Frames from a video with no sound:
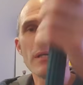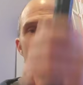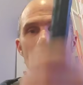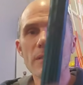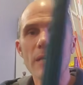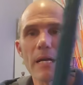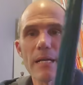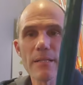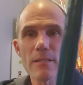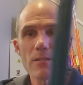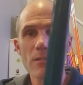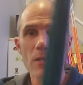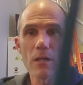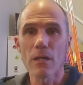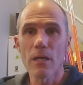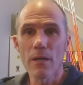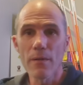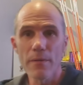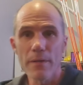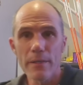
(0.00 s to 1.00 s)
is kind of
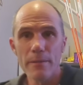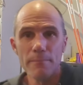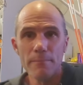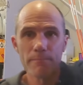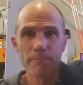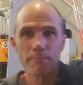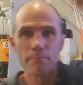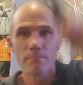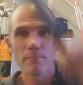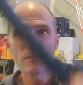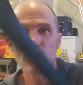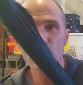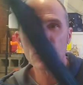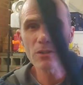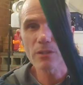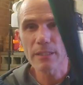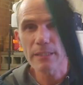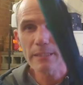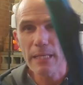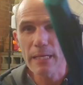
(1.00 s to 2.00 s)
stuck on there,
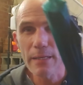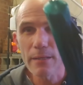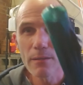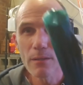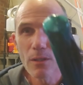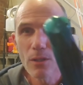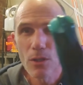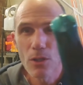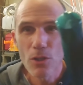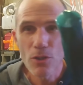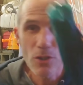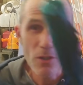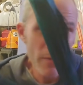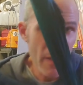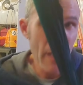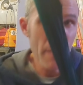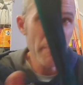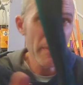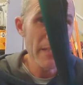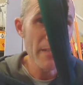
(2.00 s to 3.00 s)
just like that. So you've
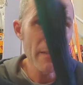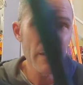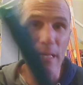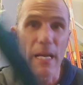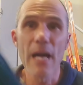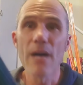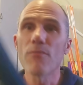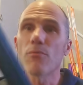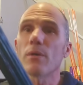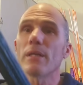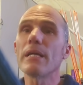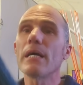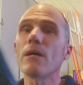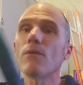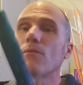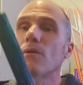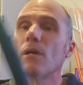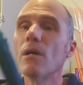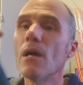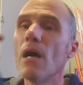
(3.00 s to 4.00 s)
got it basically halfway
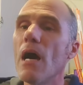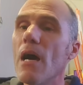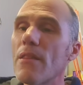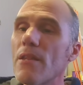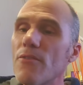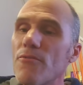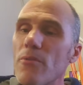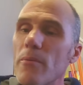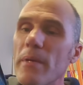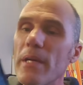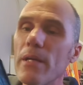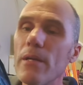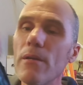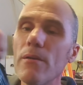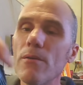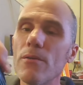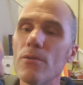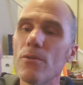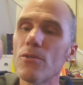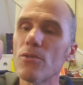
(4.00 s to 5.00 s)
down. And then from
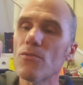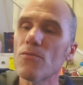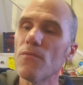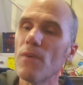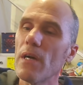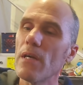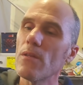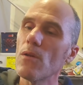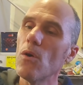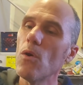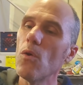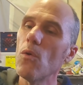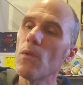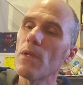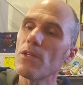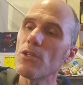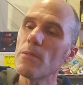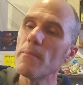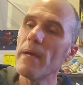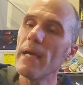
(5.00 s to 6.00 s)
here, you just find the hole
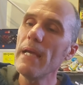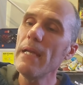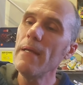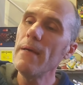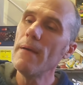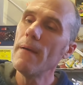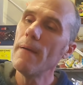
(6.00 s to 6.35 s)
that you made,